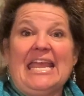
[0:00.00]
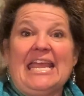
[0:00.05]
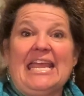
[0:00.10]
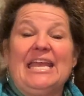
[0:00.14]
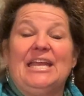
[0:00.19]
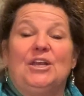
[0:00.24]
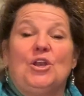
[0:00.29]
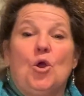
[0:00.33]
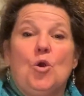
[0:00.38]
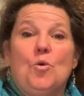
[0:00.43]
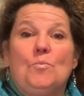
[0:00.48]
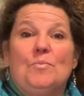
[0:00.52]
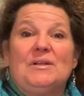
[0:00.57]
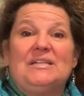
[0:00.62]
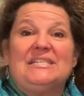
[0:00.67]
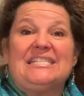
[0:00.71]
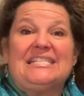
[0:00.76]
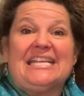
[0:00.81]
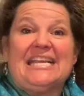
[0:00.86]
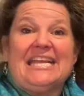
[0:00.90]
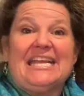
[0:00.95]
It
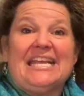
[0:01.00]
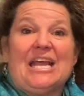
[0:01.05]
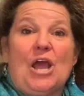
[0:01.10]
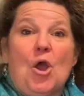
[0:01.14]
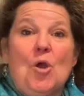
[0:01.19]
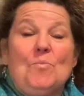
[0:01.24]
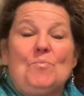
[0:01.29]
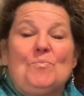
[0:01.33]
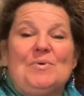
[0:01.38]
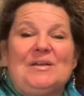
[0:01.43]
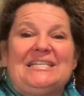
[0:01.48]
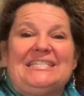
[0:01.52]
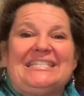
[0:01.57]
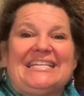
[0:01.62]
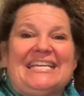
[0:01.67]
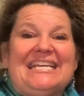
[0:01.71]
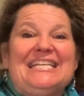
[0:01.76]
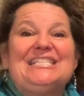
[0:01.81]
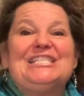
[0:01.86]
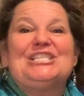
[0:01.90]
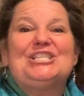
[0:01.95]
opened
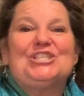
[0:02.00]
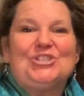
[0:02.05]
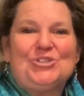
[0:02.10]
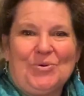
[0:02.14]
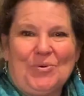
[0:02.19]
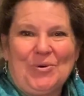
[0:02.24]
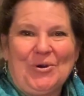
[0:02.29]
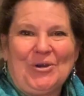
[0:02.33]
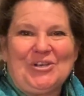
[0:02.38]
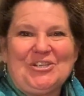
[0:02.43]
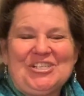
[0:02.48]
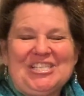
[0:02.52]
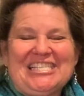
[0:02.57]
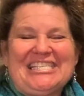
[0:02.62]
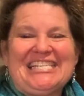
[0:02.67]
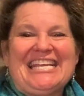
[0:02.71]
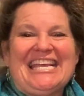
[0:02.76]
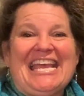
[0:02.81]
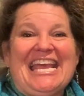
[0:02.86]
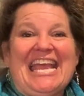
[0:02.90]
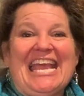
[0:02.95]
its
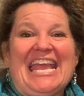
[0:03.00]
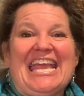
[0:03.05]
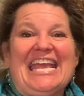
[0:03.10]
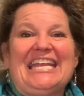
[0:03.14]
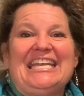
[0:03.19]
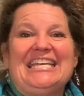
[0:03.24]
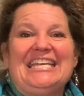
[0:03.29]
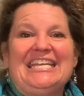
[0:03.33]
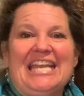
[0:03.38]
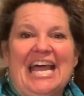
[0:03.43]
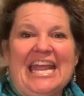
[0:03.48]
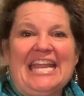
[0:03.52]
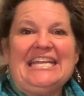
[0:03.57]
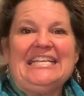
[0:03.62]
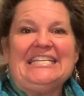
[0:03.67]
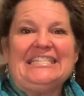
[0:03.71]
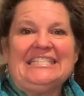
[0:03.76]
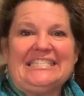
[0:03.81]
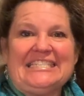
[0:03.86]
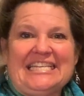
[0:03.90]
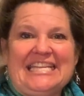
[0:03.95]
doors in
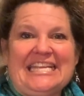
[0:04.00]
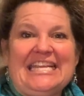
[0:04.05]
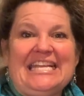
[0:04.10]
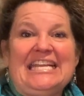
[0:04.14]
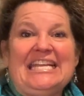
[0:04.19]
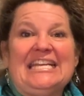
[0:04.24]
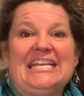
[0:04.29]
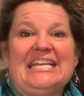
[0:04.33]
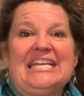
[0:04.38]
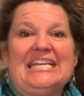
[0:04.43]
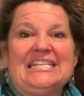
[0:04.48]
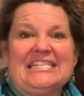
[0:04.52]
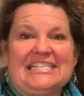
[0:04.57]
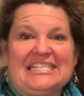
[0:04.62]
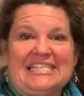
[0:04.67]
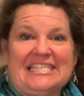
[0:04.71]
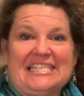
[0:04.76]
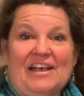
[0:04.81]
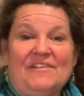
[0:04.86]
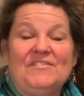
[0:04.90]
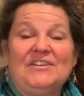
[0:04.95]

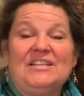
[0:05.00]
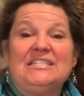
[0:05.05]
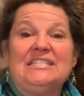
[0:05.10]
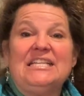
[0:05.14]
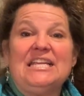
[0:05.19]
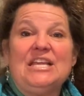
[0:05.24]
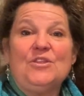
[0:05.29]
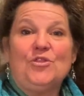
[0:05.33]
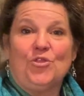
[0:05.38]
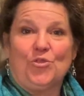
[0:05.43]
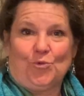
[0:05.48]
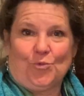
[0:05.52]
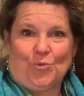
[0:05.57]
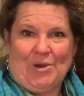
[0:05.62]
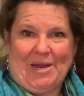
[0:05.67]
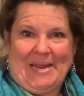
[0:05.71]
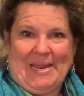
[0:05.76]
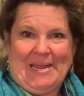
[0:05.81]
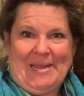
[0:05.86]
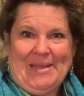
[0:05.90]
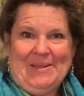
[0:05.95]

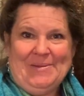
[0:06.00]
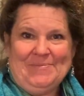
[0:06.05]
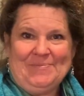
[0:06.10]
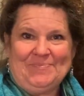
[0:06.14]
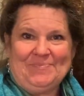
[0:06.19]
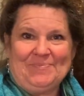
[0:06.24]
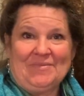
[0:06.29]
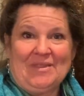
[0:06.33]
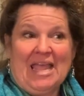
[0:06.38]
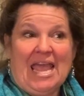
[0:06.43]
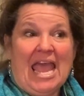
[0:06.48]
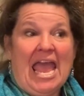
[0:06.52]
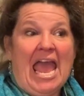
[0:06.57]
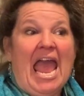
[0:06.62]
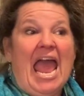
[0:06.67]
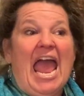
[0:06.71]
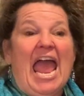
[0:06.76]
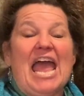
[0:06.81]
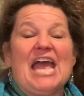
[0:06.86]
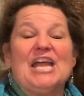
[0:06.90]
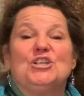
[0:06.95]
1973.
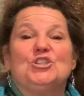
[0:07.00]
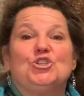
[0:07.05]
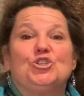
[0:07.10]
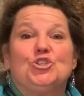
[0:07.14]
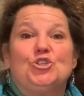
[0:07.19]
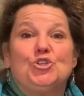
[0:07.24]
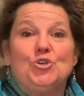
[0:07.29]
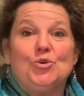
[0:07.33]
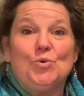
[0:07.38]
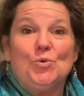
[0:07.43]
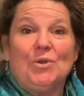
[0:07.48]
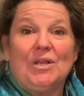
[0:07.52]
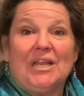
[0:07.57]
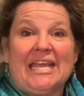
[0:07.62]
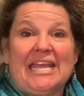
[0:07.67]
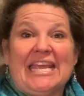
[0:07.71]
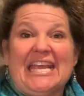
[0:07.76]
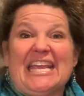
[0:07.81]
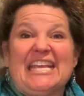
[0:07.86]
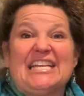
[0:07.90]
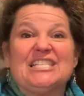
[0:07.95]
And
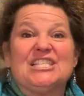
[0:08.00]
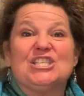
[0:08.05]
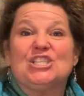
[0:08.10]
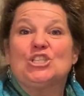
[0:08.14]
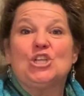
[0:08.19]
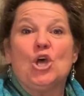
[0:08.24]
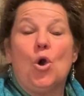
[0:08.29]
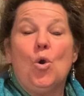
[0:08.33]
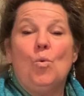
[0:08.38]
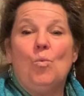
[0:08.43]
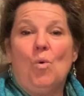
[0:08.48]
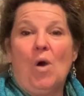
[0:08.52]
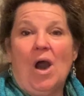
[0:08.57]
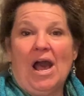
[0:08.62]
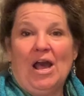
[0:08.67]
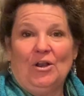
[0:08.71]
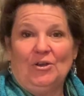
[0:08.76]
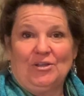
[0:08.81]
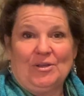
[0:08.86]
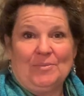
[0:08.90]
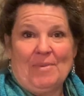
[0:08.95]
Julie is so
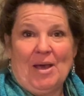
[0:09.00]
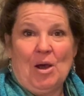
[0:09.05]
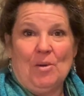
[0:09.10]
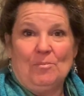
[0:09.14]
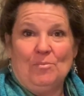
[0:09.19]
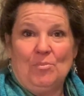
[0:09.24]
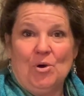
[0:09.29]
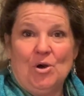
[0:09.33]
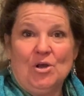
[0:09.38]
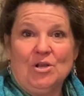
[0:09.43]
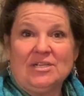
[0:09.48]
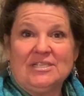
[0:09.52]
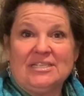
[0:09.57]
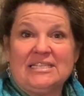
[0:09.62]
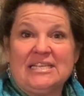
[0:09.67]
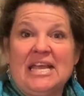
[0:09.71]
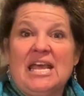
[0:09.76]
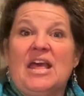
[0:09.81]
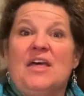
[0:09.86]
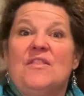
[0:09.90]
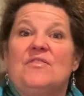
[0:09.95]
wild about
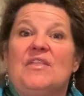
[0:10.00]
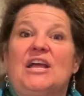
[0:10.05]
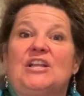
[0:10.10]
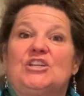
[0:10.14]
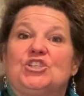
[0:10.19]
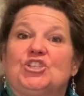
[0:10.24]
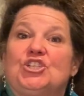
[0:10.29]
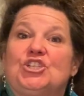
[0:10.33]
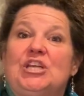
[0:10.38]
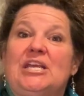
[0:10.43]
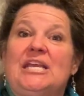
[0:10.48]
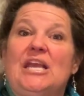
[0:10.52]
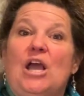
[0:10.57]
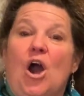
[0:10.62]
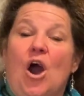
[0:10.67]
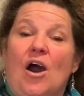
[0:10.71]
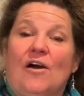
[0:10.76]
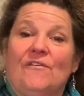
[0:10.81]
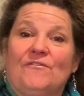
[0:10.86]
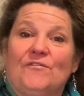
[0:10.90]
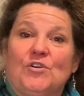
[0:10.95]
books that she
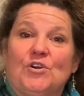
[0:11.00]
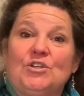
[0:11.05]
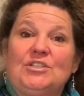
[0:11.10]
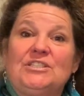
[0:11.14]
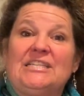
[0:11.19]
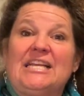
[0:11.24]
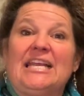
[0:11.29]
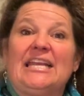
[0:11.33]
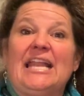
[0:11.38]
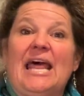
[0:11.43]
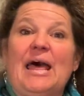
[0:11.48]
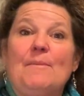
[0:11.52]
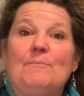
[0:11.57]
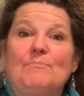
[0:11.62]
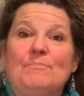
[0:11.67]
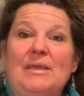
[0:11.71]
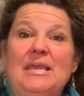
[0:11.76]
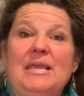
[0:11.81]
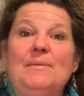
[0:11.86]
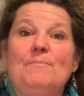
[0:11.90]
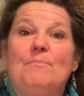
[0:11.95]
offered to let
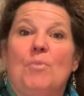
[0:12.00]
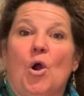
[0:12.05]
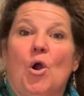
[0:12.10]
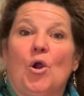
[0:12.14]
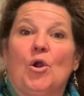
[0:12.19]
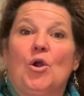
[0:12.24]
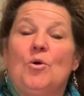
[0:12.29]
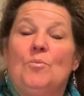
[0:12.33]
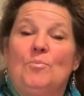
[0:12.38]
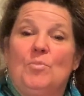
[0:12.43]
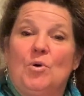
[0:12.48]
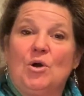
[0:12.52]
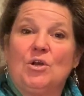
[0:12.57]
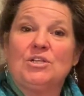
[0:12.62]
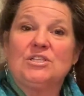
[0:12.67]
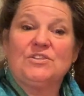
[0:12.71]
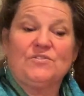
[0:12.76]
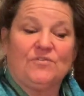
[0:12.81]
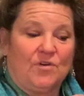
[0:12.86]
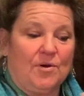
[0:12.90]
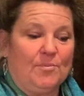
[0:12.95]
me borrow
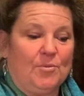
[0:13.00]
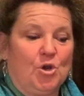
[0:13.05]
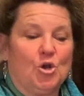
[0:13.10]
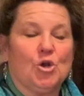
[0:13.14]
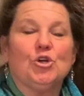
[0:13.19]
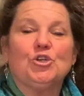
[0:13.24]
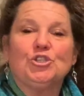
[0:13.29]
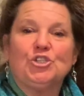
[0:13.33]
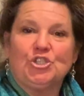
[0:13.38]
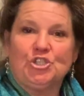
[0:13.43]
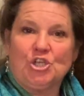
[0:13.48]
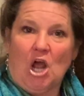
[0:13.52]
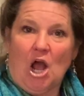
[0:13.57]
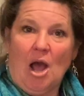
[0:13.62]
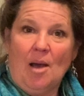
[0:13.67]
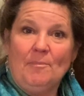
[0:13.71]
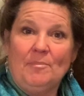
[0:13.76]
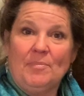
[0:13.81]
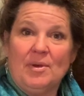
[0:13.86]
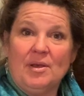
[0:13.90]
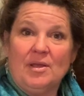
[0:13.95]
books from her
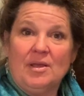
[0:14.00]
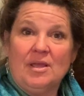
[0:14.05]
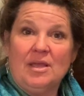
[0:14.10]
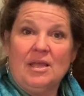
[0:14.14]
shop